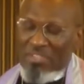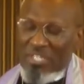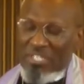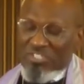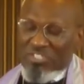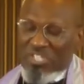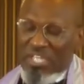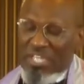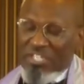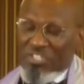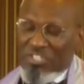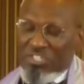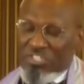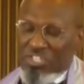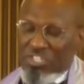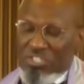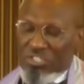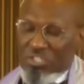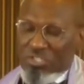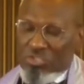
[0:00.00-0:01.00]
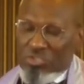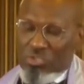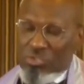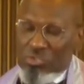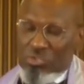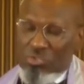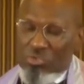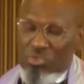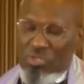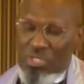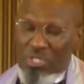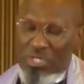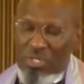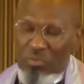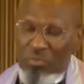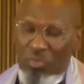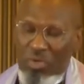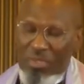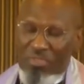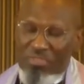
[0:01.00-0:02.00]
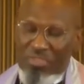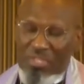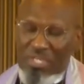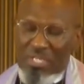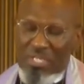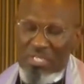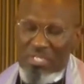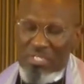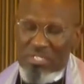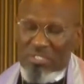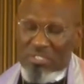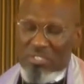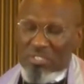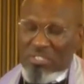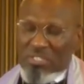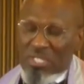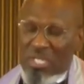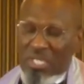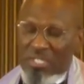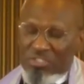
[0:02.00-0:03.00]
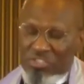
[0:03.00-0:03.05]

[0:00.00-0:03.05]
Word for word: They said to Jesus, Do you hear what these